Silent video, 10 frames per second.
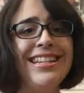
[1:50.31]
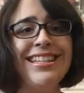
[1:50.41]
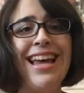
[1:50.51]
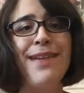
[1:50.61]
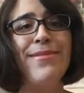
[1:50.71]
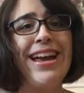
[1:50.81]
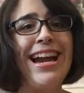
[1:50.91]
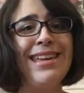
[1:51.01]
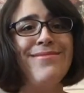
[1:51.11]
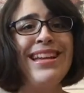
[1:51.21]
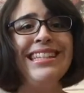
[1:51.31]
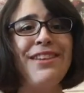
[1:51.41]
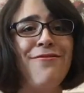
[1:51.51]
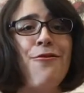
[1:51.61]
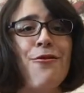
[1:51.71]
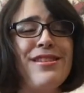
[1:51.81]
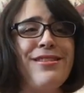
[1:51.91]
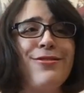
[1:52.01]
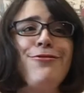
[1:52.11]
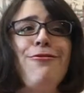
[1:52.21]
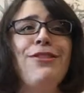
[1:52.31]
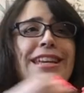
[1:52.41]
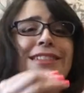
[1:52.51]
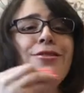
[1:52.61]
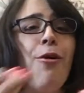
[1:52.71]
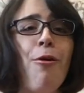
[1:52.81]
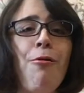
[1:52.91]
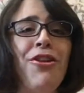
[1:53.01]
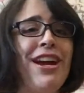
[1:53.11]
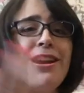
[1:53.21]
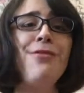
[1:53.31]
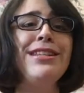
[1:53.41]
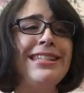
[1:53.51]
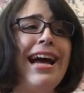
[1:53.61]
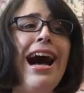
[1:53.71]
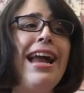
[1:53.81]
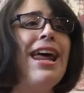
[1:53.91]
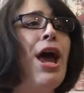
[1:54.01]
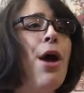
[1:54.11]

to say by any means that 40 years old is old. I know it's not.